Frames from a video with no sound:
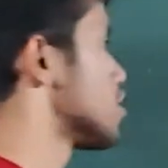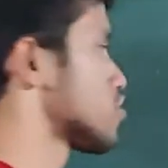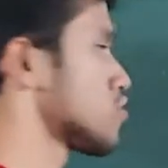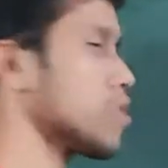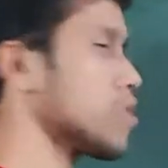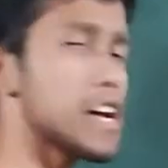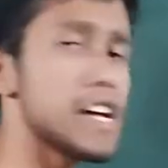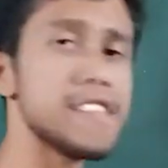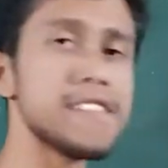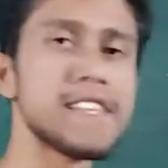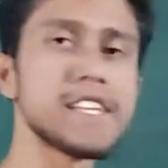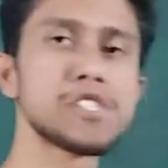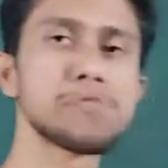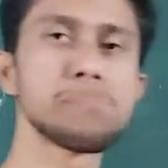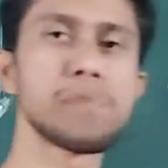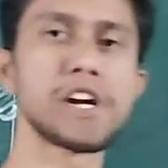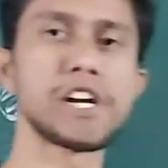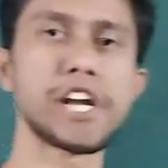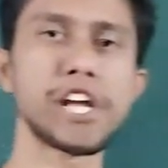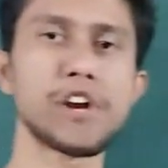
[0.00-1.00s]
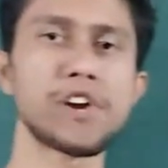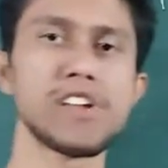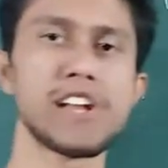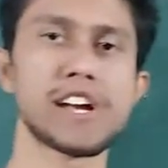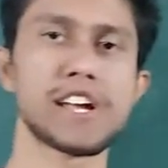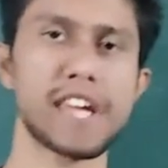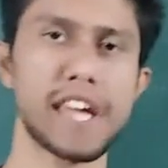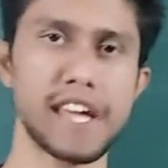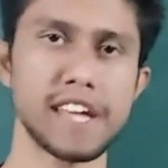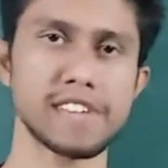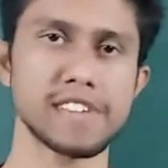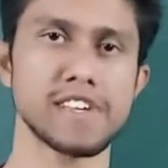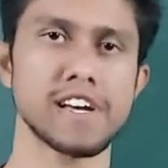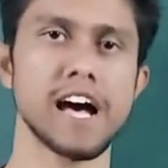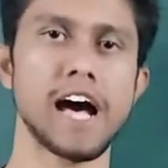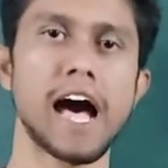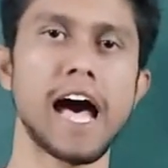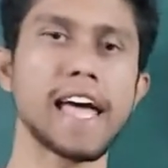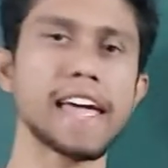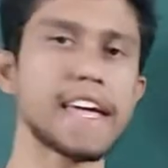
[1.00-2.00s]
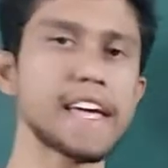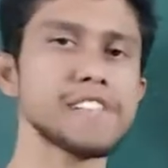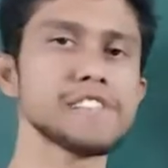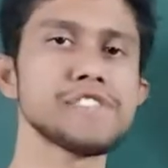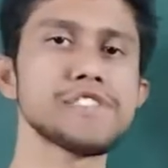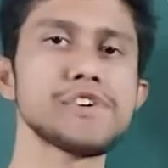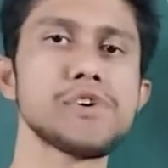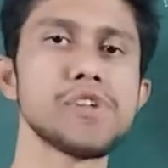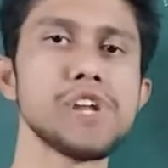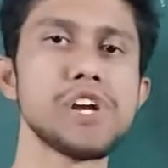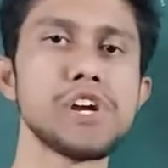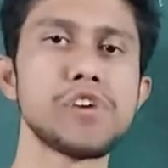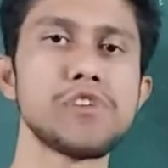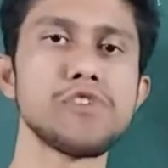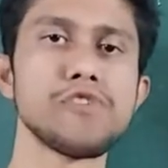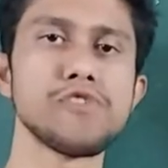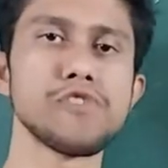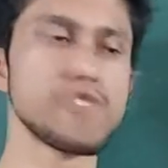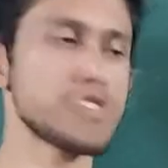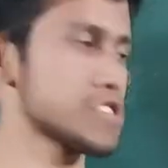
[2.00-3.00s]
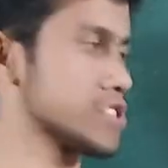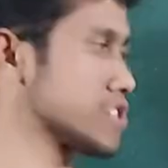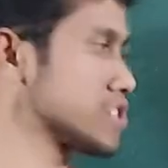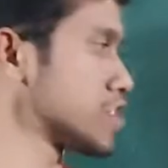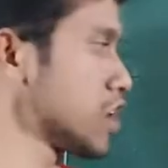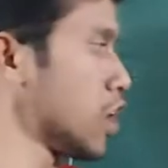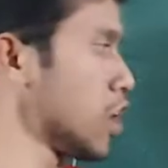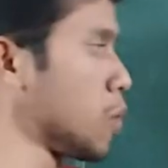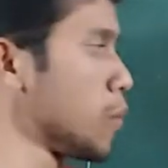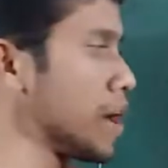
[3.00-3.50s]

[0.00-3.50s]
So in this particular case I can see only two forces.